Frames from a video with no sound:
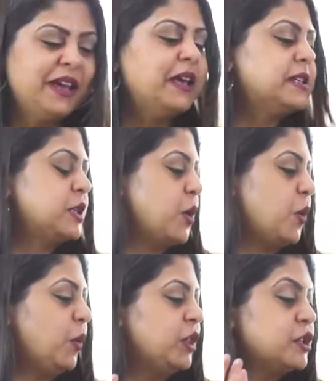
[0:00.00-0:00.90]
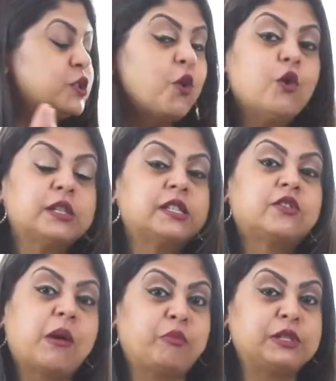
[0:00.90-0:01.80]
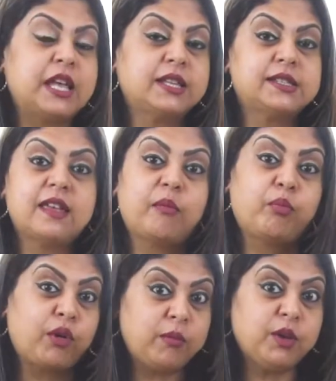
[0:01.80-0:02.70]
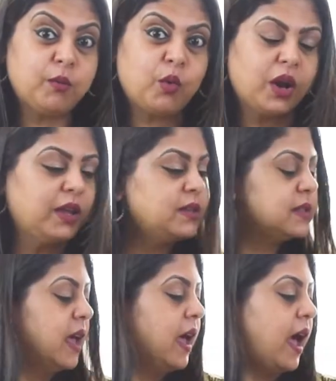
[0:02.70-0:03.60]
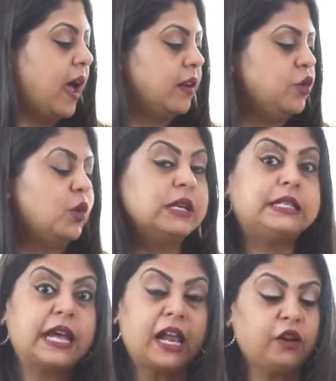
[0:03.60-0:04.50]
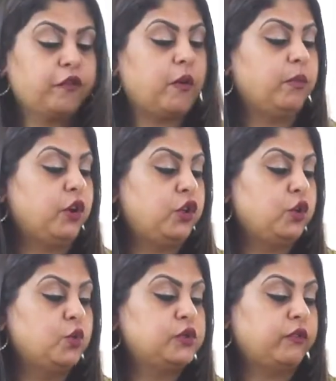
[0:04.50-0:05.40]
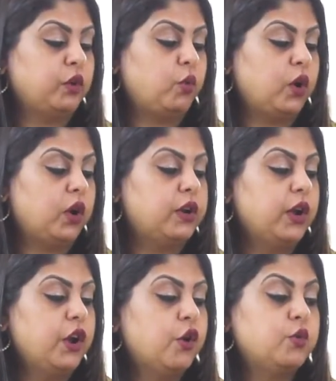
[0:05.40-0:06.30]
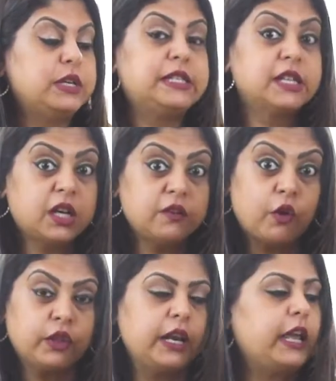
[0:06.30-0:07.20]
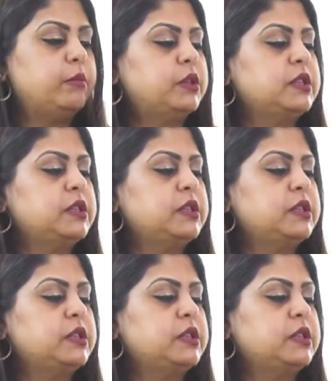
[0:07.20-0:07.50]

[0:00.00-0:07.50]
So the Source represents their premium wines, and you can tell from the use of the word reserve on the label.